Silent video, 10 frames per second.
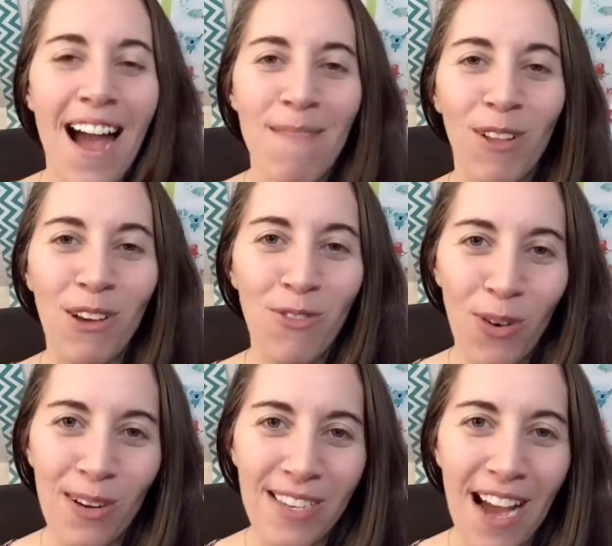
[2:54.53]
I'm looking
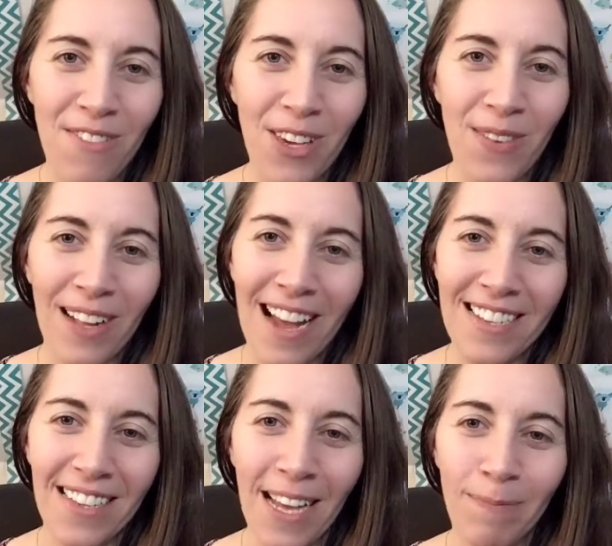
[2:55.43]
forward to having you in
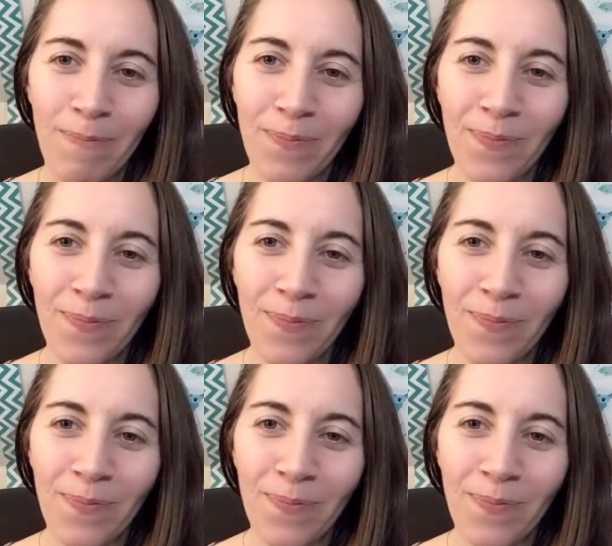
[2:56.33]
class again.